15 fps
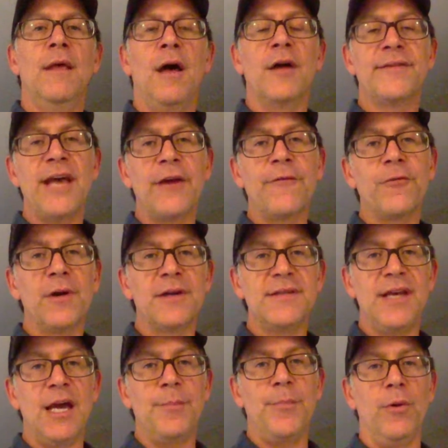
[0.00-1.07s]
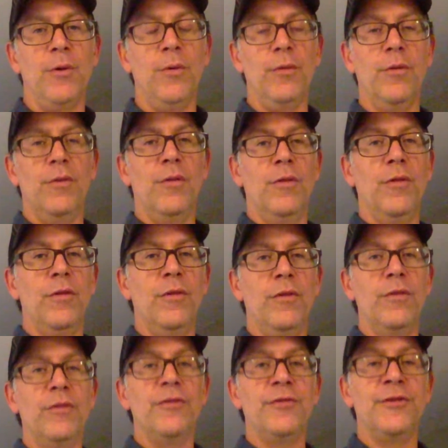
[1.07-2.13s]
I'll take, for example,
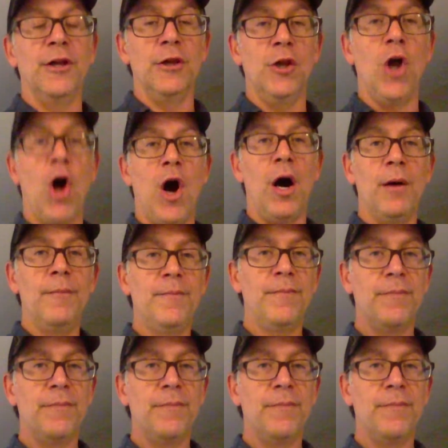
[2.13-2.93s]
the law.